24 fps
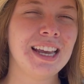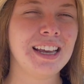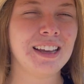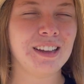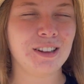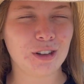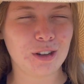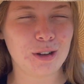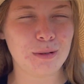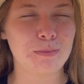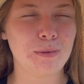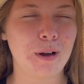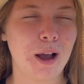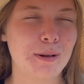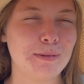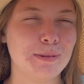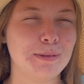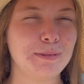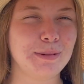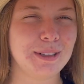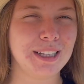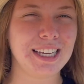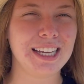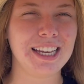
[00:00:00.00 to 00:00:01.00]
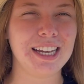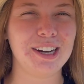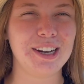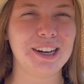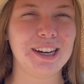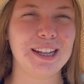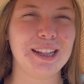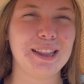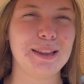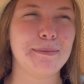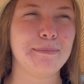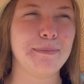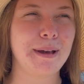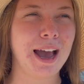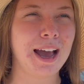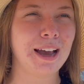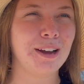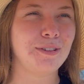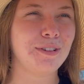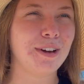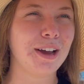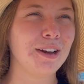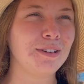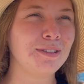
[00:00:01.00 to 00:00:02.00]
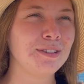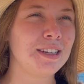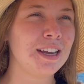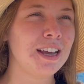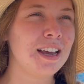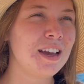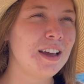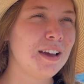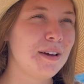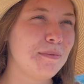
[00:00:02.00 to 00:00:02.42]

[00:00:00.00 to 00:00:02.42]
You can probably hear it in the background,